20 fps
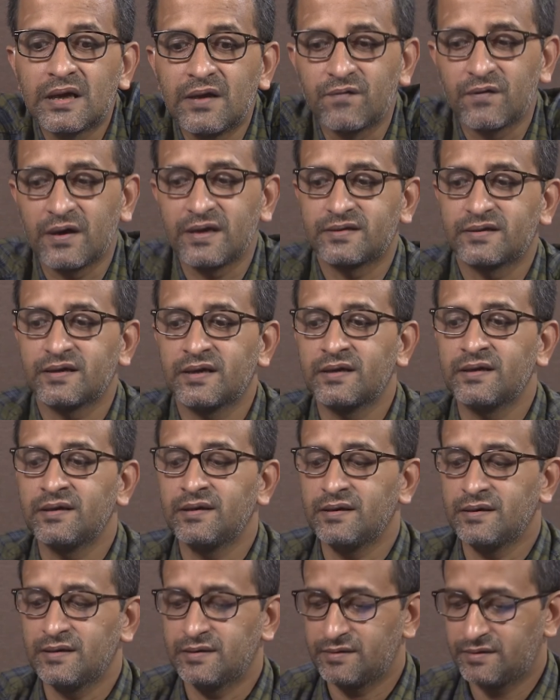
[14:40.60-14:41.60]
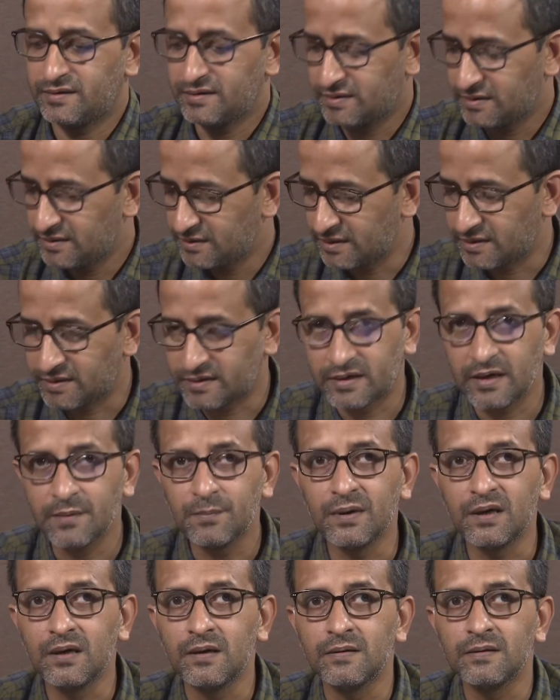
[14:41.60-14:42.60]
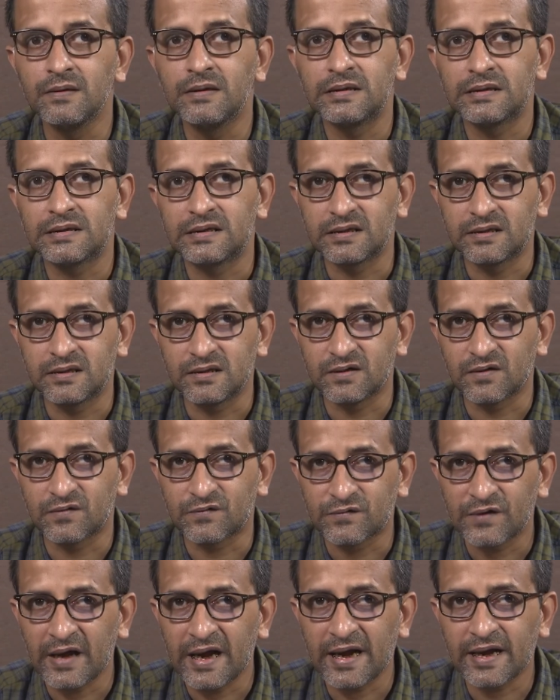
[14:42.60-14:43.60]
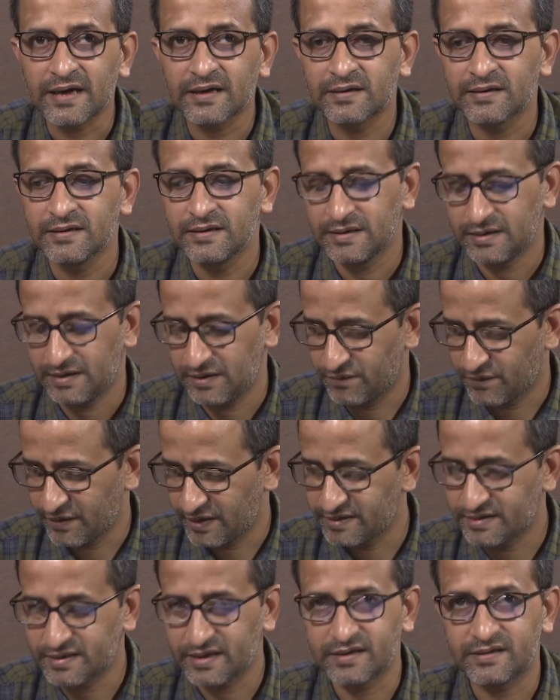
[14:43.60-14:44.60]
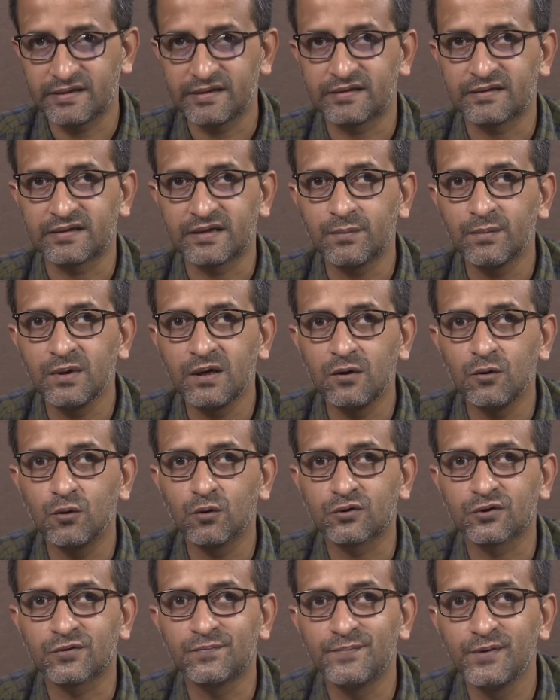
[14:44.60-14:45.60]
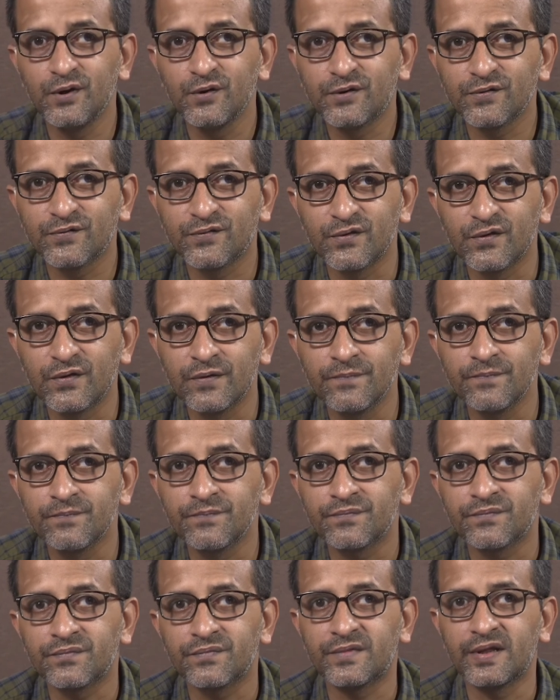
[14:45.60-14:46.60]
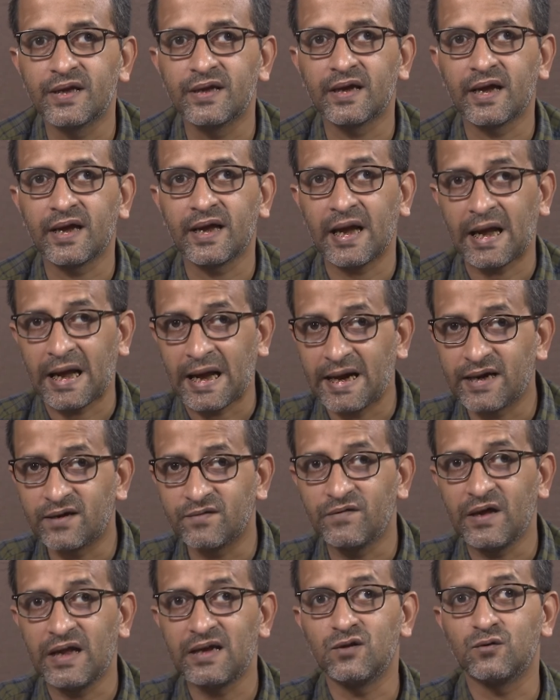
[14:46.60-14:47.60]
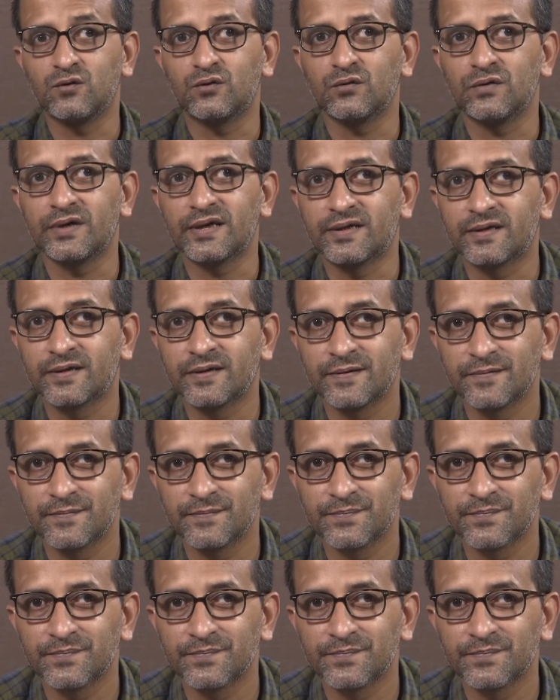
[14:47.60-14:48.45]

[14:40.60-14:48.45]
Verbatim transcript: If I say this is a table, this is a fact, if I say this table looks beautiful, then I add value to it.